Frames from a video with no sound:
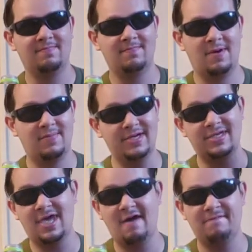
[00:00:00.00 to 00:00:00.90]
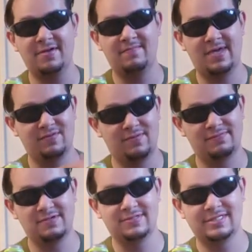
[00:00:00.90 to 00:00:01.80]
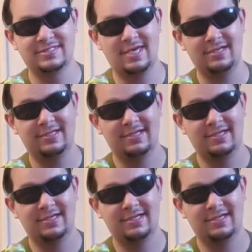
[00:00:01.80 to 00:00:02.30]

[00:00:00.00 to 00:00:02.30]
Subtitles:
my buddy Caffeine Man reviewed this yet,